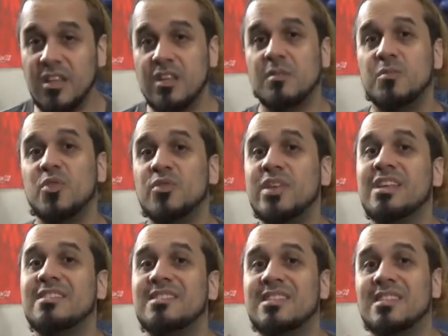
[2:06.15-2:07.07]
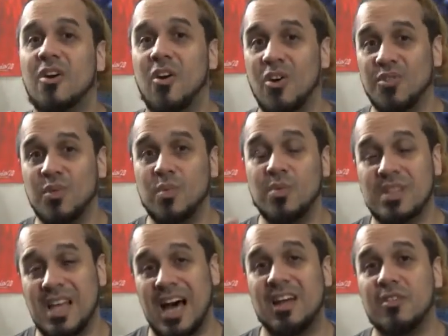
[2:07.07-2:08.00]
The movie is also
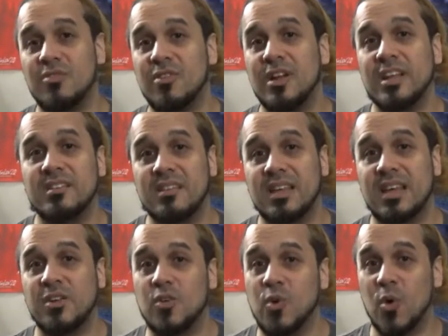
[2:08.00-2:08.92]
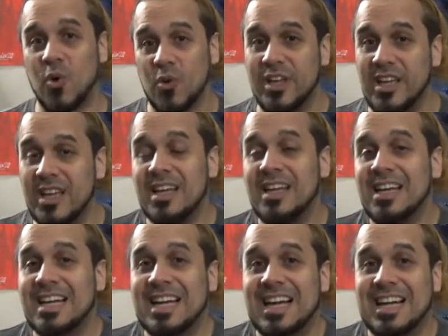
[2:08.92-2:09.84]
not afraid to get gory.
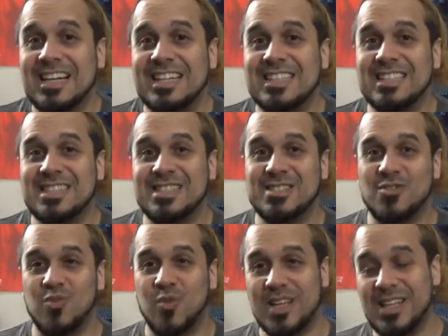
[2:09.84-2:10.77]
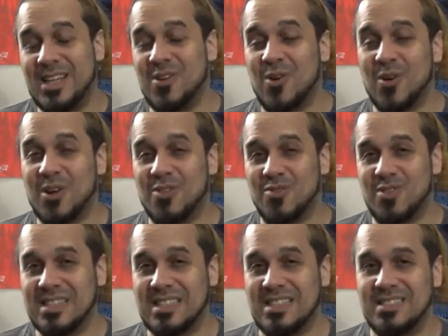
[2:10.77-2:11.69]
This is really gory and
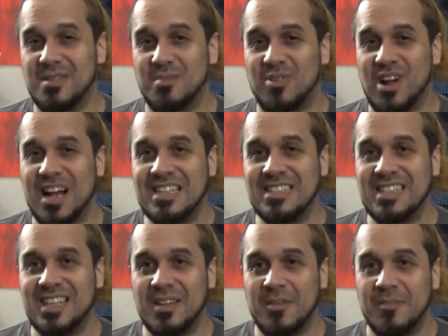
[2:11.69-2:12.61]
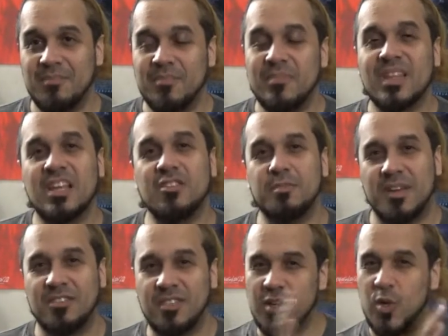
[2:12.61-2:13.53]
really surprising,
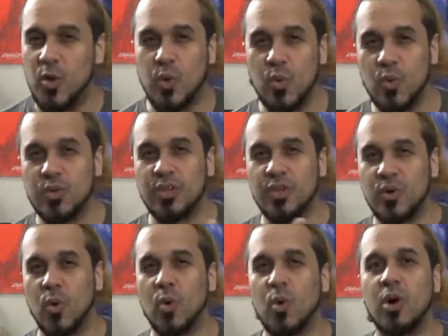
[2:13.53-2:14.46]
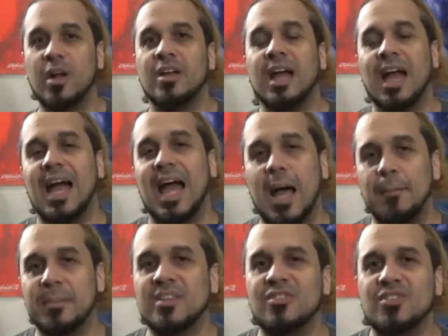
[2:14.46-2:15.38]
especially who the gore
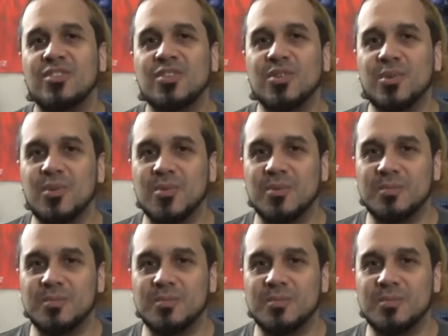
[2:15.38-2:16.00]
happens to.